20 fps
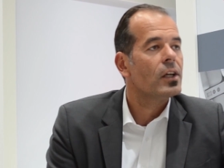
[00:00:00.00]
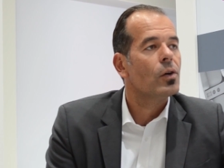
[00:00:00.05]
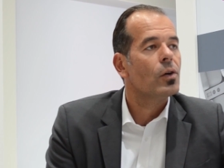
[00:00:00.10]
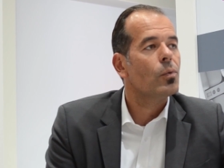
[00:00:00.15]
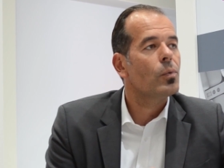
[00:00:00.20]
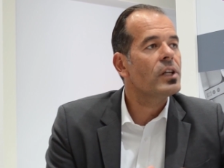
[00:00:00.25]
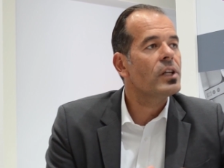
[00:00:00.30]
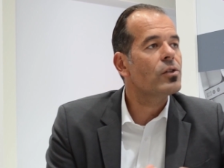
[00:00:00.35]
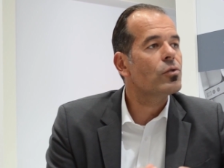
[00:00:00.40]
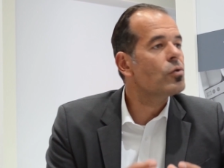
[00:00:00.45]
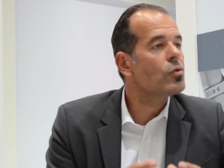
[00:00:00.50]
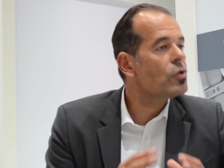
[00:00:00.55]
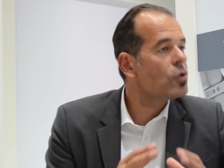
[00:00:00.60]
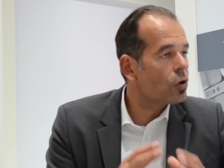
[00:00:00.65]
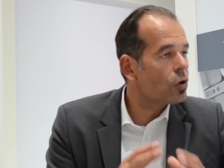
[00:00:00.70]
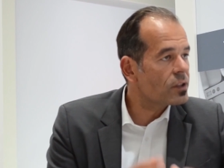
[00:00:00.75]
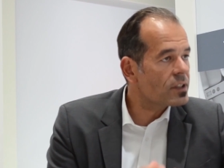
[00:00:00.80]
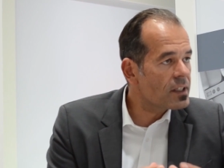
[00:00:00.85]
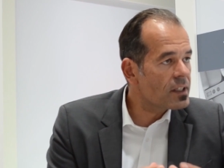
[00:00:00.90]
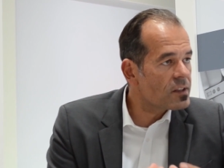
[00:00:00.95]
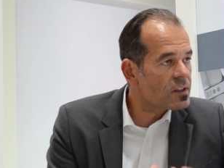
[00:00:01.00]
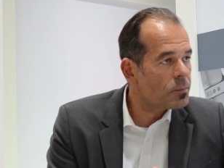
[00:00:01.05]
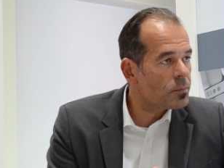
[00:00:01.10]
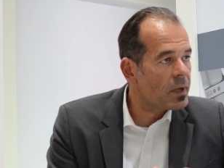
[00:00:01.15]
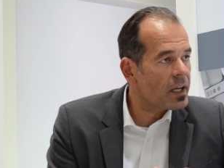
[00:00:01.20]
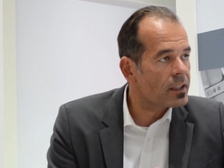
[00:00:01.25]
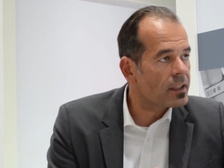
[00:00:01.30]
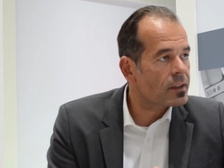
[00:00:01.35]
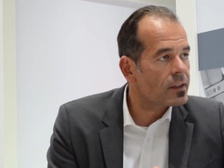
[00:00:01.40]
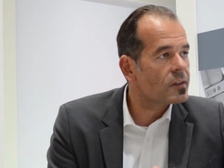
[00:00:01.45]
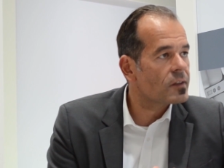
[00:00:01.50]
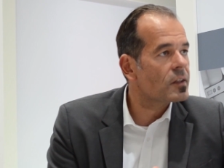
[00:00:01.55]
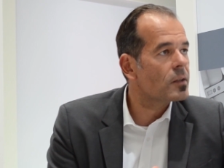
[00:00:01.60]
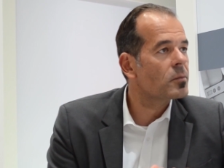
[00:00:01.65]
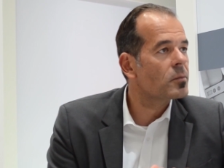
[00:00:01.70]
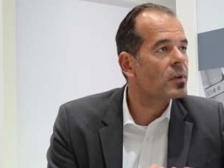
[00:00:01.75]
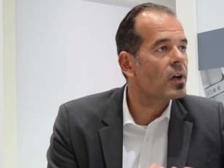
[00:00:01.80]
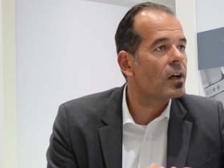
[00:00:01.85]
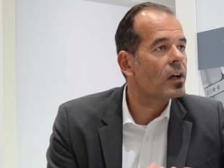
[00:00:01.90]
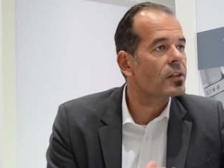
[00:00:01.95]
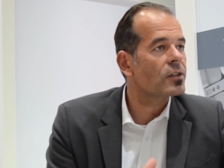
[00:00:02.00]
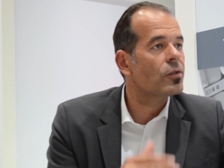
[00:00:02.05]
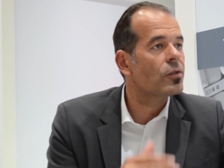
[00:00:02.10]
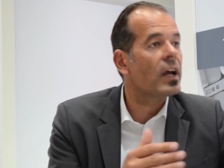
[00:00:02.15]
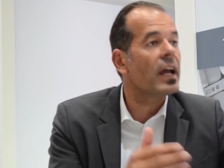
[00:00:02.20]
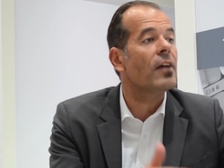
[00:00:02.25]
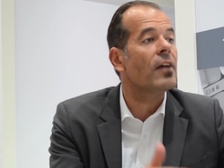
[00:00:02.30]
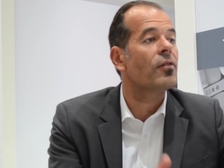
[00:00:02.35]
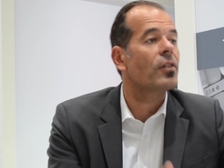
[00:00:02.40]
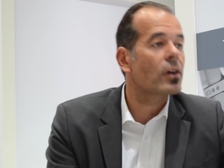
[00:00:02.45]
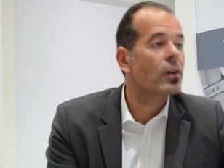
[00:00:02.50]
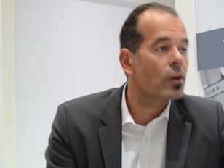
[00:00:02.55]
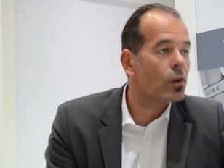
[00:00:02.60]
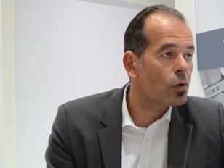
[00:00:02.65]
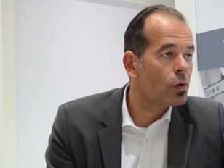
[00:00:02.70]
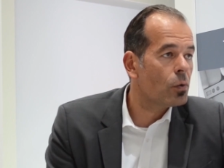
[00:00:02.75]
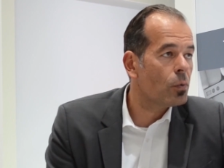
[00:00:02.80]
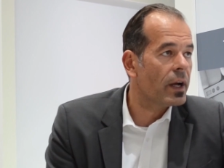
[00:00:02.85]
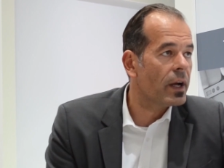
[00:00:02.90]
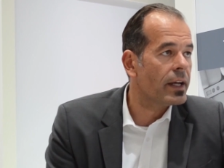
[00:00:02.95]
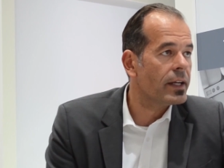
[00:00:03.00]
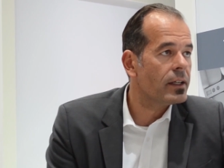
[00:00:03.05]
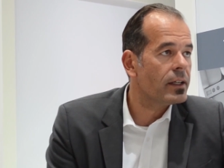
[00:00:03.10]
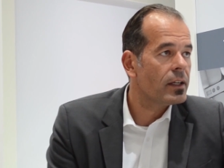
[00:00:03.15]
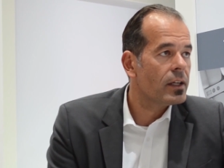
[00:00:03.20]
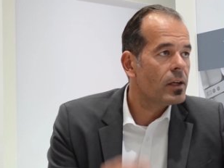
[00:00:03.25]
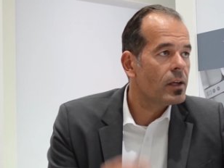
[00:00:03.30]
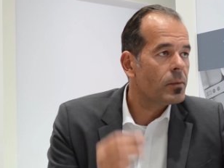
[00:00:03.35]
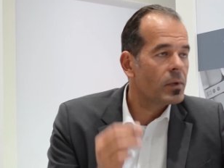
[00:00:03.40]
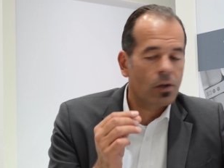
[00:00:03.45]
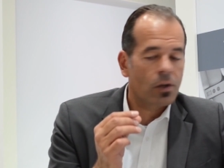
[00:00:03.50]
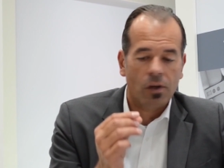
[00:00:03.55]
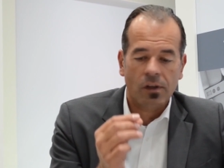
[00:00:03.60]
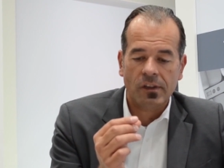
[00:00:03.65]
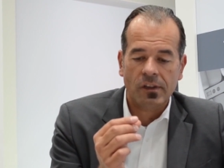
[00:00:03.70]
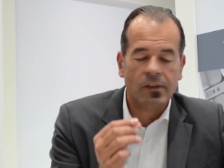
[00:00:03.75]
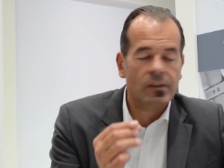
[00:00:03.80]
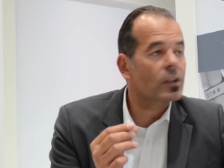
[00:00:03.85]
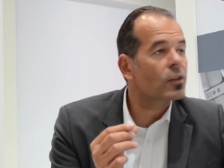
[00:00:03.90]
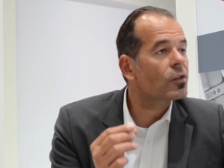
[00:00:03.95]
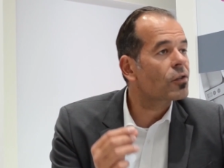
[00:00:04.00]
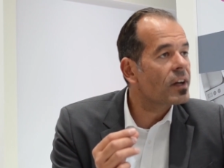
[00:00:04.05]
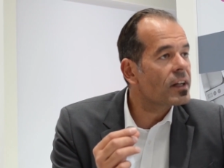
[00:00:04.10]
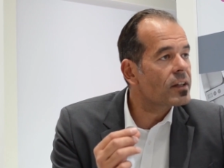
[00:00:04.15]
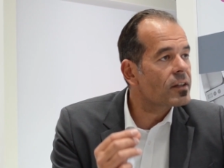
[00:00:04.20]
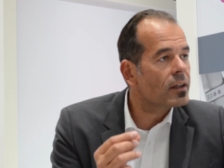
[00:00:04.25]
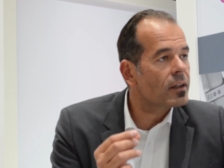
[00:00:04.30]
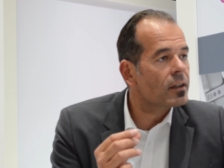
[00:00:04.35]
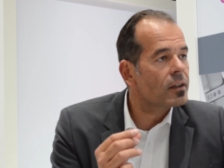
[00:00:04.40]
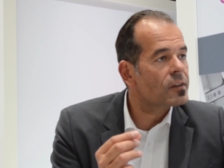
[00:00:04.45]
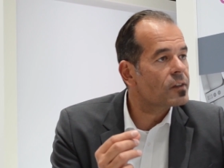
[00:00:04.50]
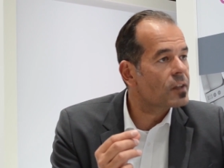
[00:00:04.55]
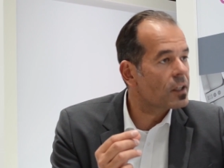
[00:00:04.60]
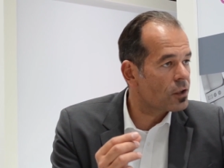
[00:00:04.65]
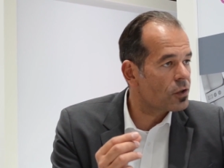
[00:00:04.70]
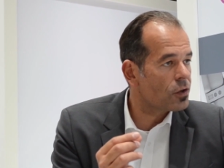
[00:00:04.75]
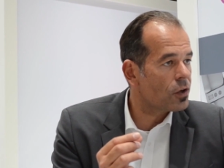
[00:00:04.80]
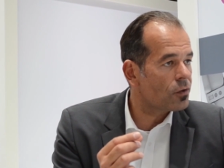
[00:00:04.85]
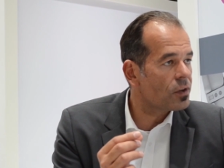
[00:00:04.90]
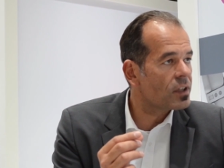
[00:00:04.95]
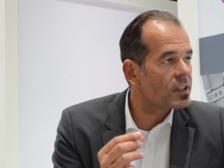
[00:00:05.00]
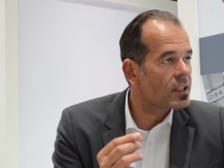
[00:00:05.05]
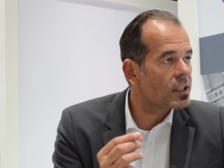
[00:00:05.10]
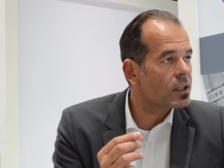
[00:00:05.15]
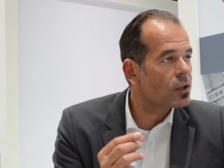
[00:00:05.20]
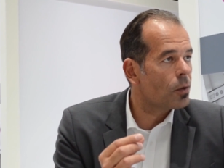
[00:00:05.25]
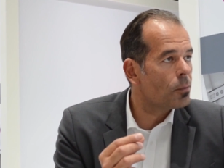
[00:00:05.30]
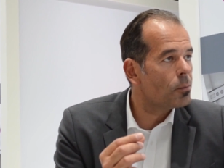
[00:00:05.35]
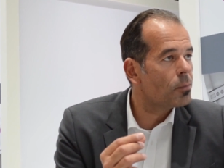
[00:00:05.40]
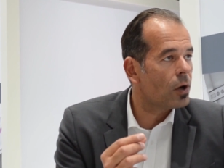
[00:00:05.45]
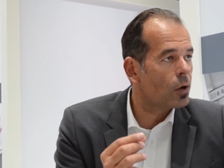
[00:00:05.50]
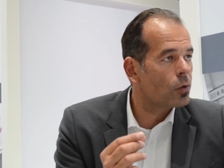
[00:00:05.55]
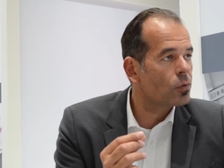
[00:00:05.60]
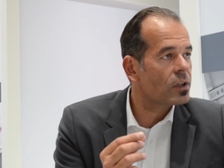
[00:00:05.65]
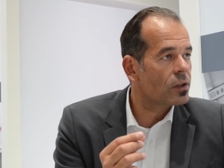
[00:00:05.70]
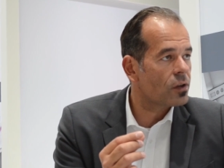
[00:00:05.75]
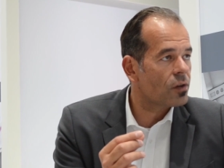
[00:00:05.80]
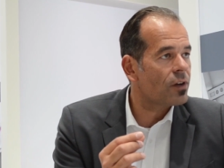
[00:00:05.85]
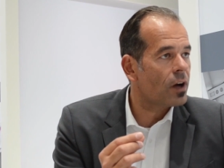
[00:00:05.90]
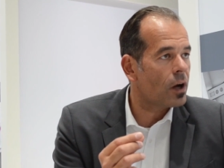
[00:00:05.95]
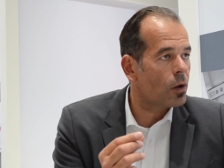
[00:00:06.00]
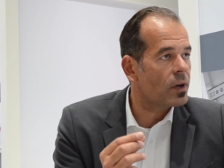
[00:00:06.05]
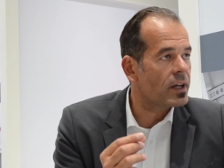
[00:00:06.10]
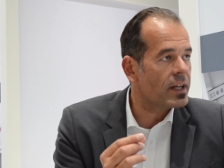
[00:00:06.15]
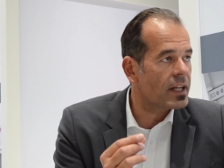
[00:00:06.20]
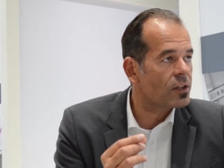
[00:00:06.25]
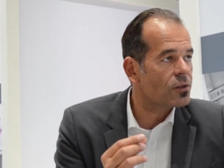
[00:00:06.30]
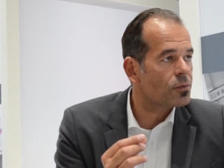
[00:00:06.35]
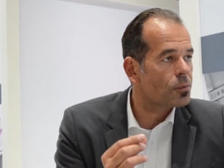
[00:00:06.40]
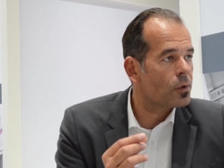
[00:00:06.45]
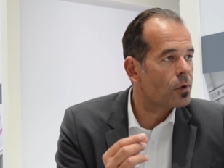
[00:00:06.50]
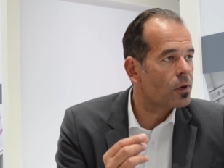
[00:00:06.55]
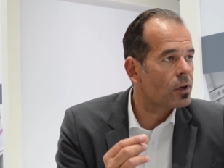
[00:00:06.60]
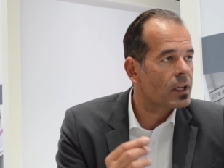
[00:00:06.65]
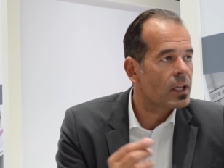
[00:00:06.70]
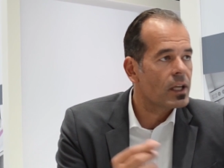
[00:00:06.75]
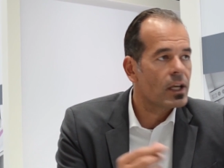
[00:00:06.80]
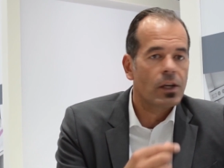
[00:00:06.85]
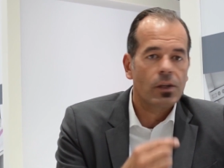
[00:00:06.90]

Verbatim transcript: We do not expect the SIM card to ever go away because it's a critical security component of our network.